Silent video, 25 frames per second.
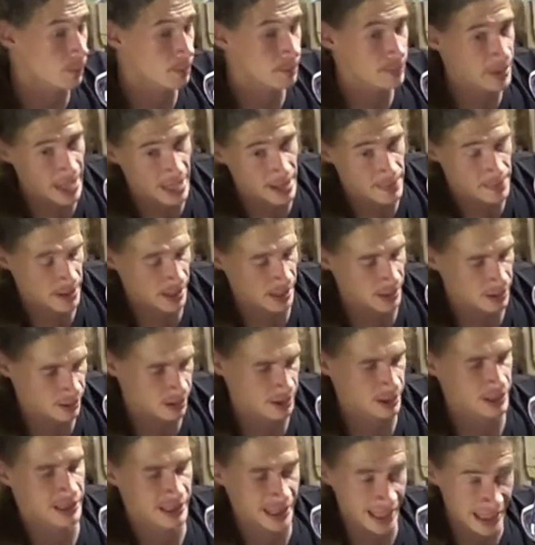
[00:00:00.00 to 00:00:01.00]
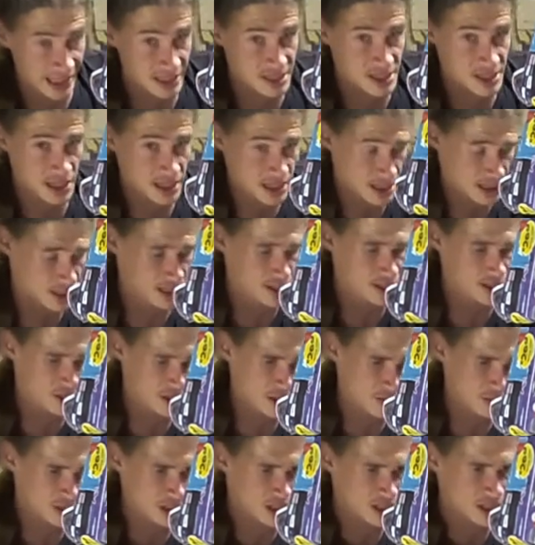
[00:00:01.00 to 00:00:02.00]
or PayPal links in the
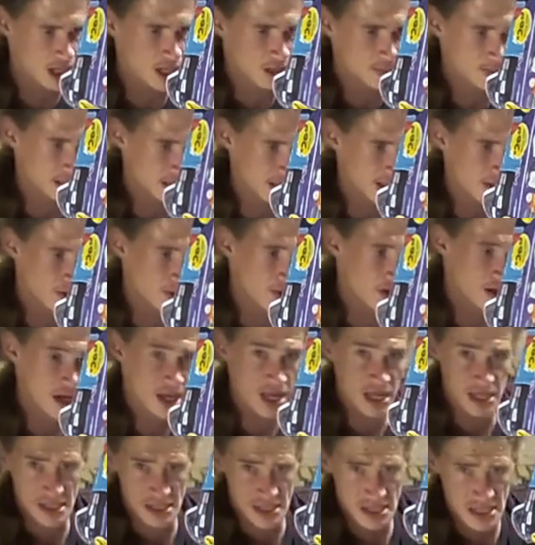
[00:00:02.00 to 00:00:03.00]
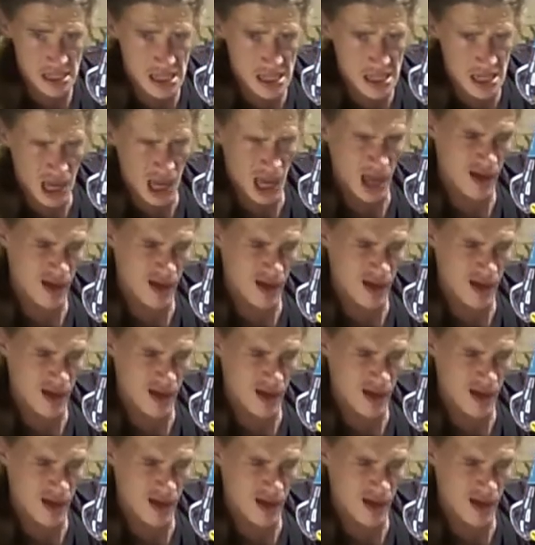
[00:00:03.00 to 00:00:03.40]
description down below. See,